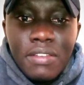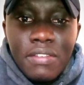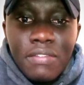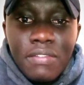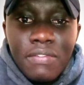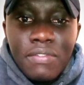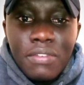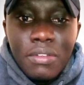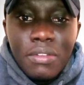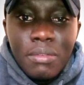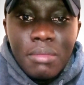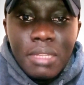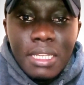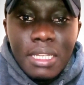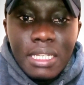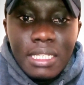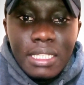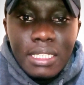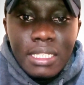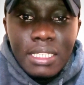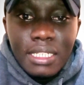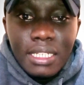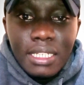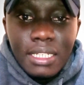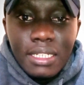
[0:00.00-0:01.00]
from the
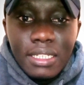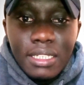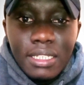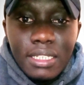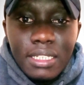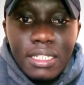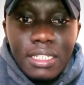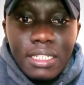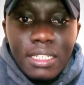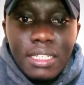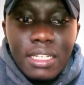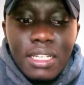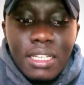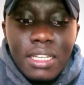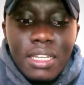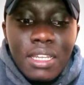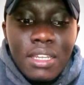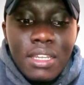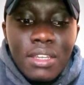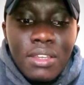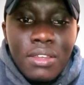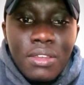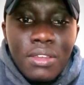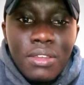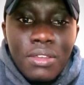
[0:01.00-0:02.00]
teacher,
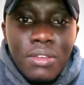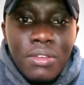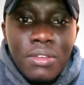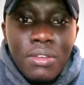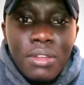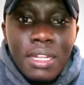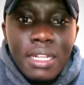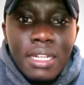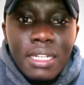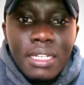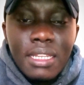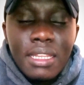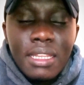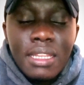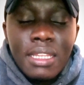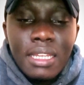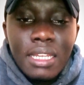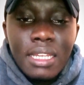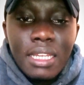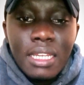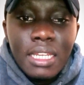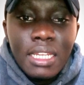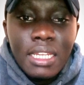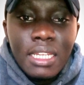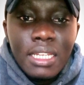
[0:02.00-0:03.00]
collect
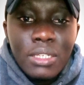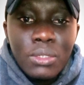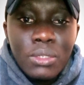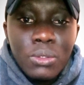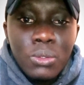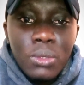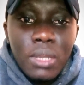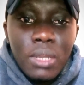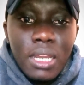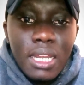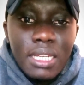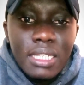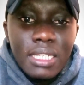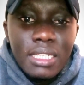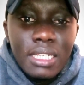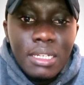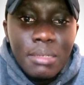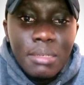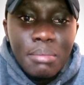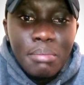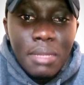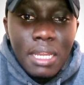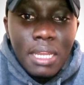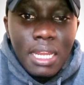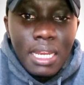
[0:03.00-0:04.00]
the
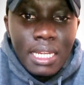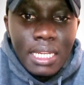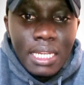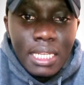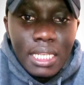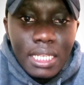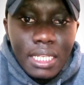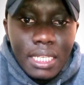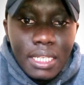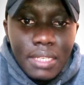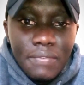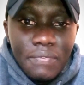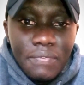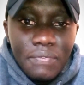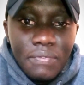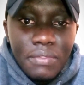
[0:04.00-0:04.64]
200 per day